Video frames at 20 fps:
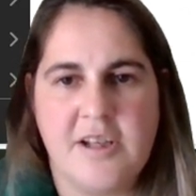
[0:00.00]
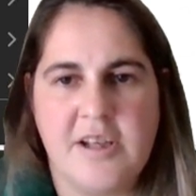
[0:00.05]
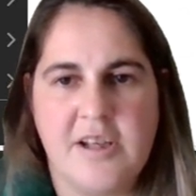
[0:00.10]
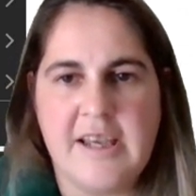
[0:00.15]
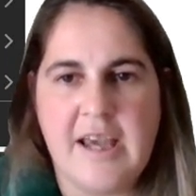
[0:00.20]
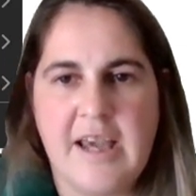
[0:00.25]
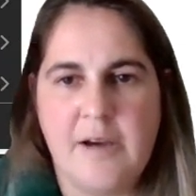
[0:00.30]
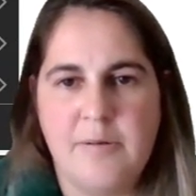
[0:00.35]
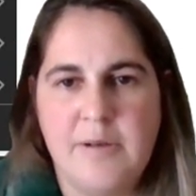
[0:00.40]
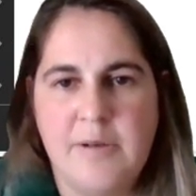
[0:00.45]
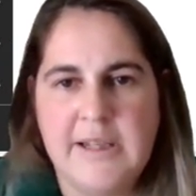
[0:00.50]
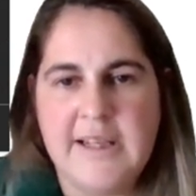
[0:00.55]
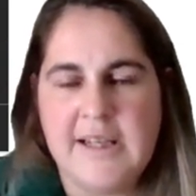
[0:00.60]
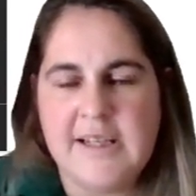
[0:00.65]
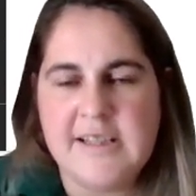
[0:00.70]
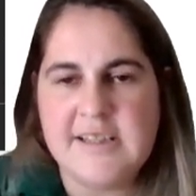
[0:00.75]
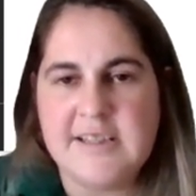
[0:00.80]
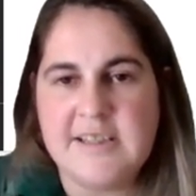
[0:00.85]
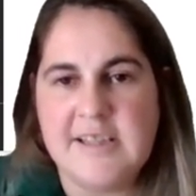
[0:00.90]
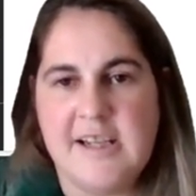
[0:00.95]
So here we
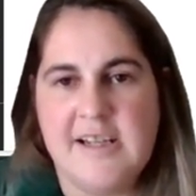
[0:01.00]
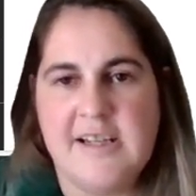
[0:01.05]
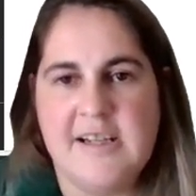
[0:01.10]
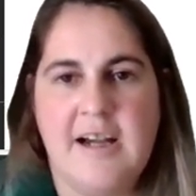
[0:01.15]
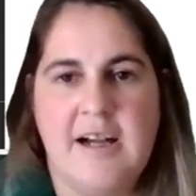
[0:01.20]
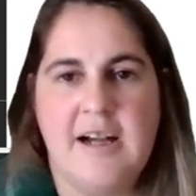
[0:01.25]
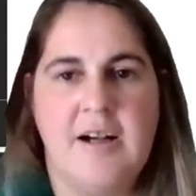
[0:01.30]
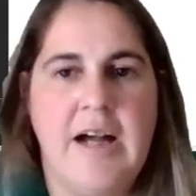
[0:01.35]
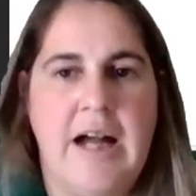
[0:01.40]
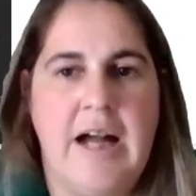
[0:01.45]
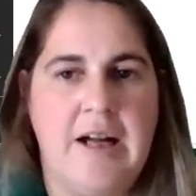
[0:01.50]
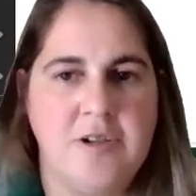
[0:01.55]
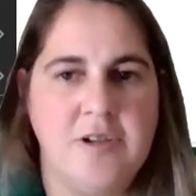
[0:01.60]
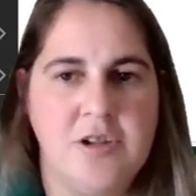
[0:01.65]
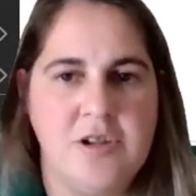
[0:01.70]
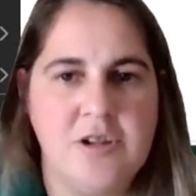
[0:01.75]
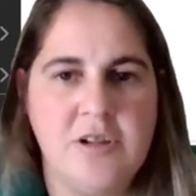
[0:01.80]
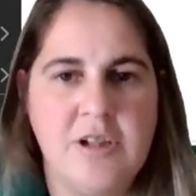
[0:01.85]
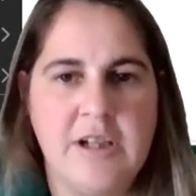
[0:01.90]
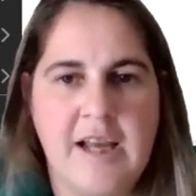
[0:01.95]
can see now our
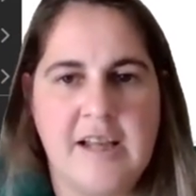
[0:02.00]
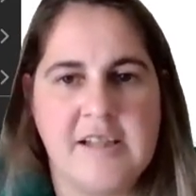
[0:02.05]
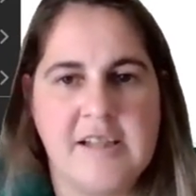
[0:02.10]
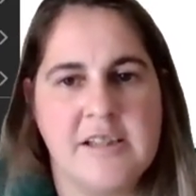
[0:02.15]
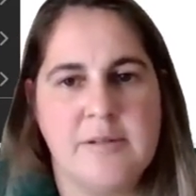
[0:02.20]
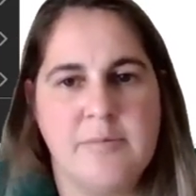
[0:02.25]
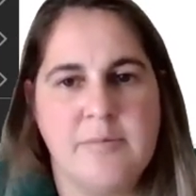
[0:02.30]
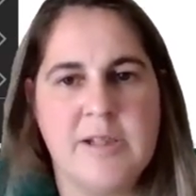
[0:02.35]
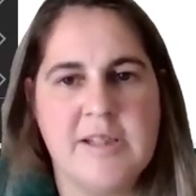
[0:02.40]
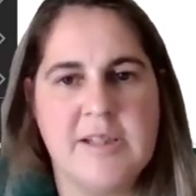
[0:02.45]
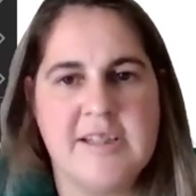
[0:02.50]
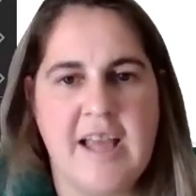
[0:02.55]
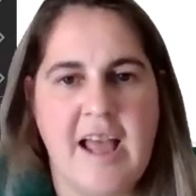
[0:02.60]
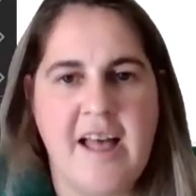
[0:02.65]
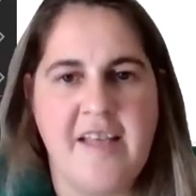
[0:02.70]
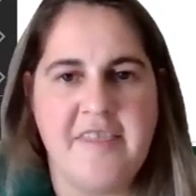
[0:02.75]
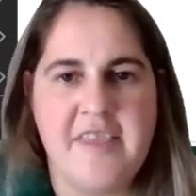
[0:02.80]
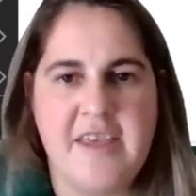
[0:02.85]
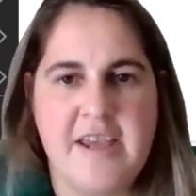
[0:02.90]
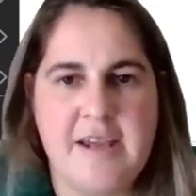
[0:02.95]
two customers
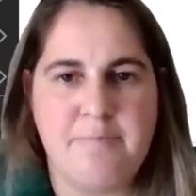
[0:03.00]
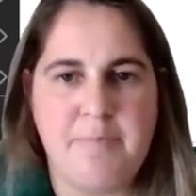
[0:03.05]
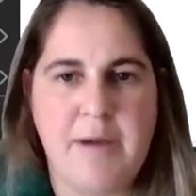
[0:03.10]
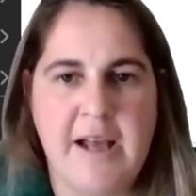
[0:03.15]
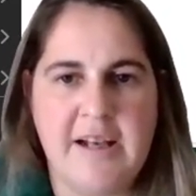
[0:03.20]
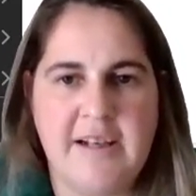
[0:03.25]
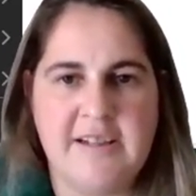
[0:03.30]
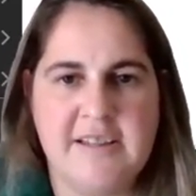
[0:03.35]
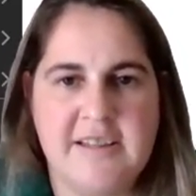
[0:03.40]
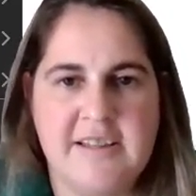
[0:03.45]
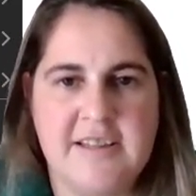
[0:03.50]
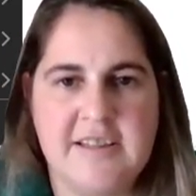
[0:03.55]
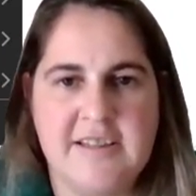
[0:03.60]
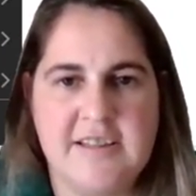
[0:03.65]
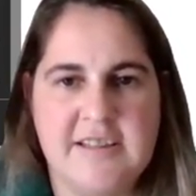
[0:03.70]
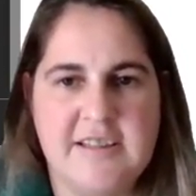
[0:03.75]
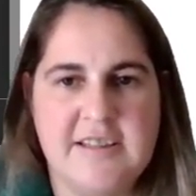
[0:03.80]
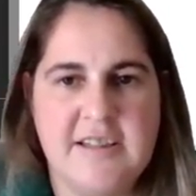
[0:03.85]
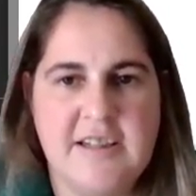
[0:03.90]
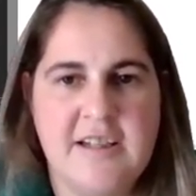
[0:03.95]
and their
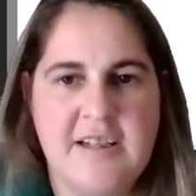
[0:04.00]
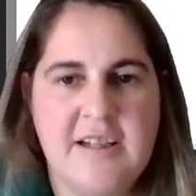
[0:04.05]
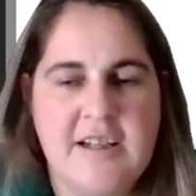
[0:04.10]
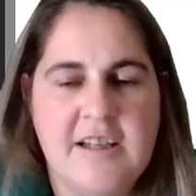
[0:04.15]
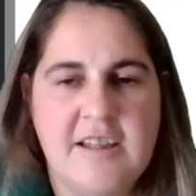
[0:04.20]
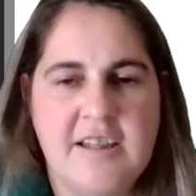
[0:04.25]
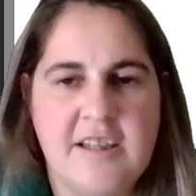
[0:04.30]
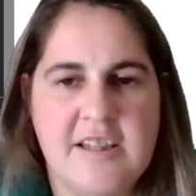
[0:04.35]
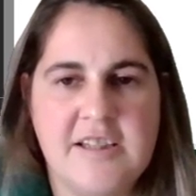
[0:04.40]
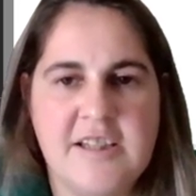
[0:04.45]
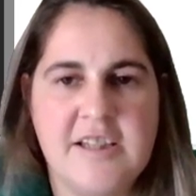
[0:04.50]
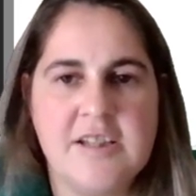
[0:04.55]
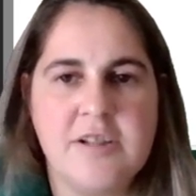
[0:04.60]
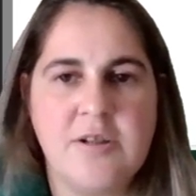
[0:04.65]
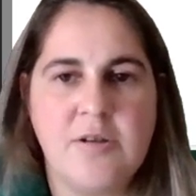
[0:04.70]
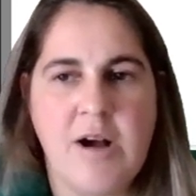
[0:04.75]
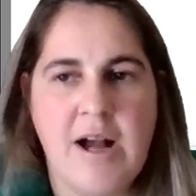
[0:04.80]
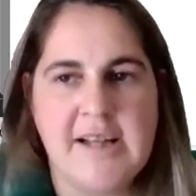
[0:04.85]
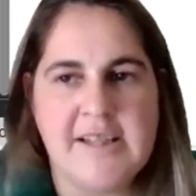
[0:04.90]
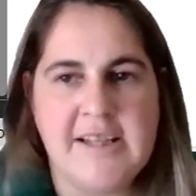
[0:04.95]
balances. This is
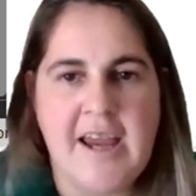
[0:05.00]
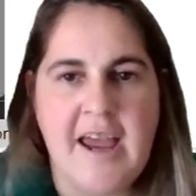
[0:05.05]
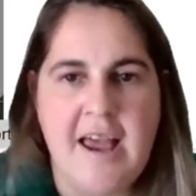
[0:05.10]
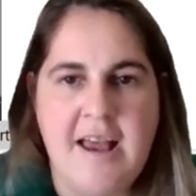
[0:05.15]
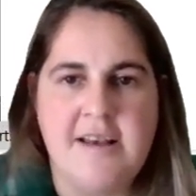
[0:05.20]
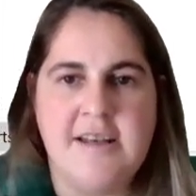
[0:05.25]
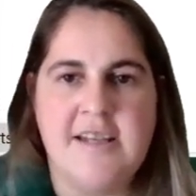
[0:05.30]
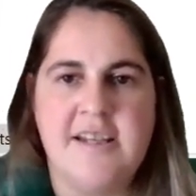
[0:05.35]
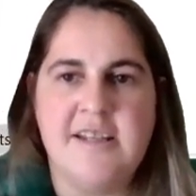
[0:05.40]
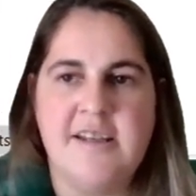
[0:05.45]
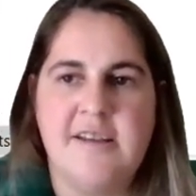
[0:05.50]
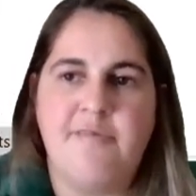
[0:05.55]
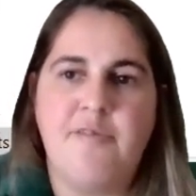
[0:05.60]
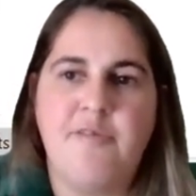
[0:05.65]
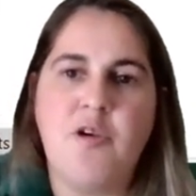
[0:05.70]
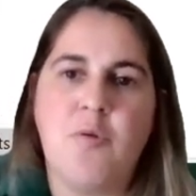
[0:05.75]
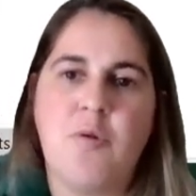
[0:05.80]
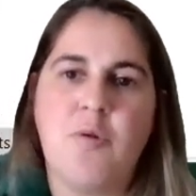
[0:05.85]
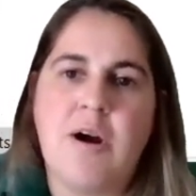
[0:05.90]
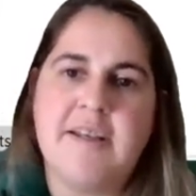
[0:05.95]
quite handy if
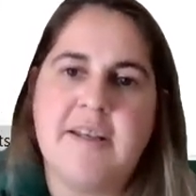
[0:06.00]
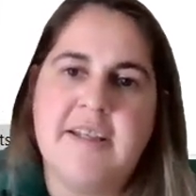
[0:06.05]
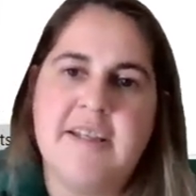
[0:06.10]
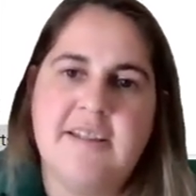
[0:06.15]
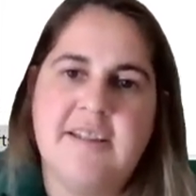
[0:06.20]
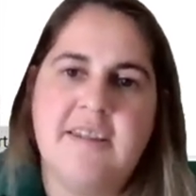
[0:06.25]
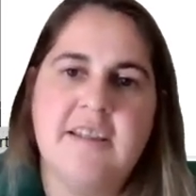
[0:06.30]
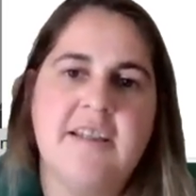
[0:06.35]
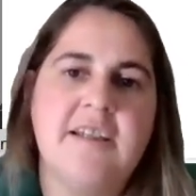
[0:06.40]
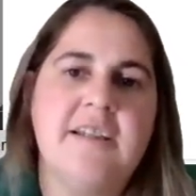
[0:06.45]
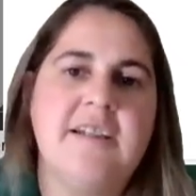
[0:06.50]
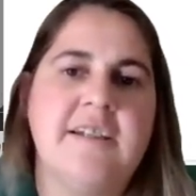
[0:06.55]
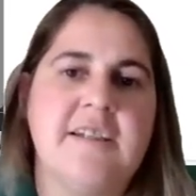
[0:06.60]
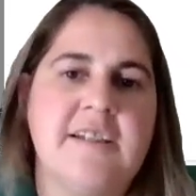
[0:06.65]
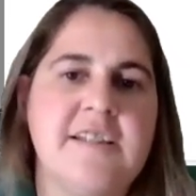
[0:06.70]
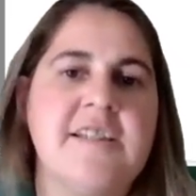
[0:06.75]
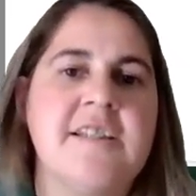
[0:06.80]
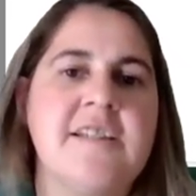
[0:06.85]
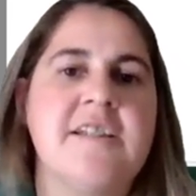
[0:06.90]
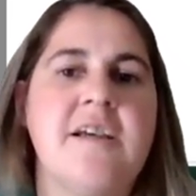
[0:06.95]
you want, need the
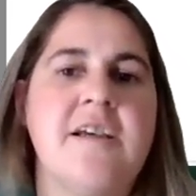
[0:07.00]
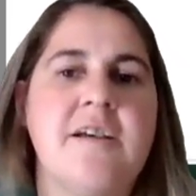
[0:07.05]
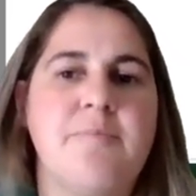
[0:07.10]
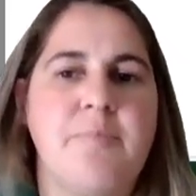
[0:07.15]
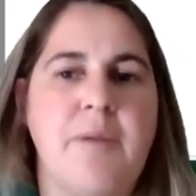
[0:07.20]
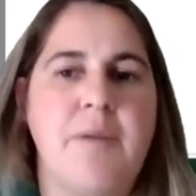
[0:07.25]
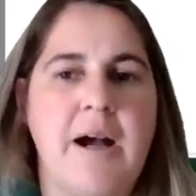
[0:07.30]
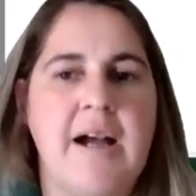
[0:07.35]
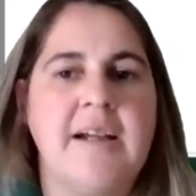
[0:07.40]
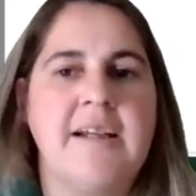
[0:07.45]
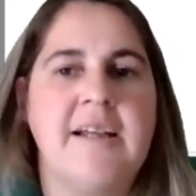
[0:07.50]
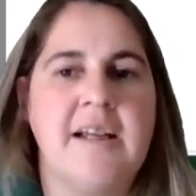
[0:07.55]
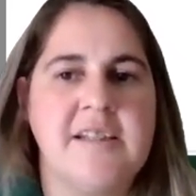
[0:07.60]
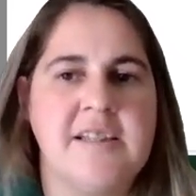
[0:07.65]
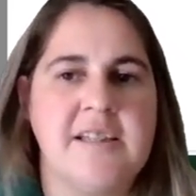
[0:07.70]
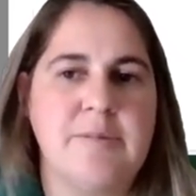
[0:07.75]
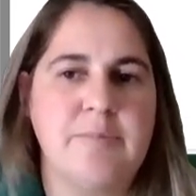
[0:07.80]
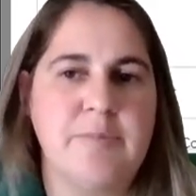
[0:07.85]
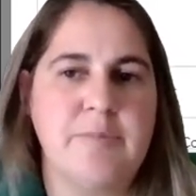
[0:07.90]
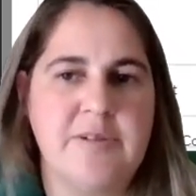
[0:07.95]
list by
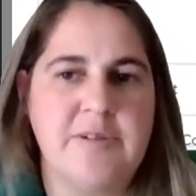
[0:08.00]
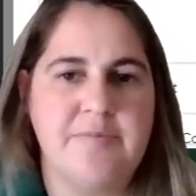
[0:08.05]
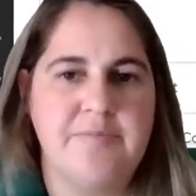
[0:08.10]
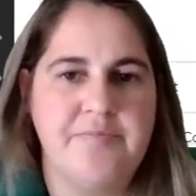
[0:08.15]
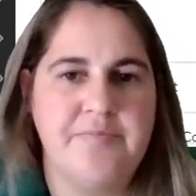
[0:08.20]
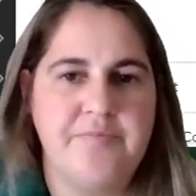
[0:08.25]
customer.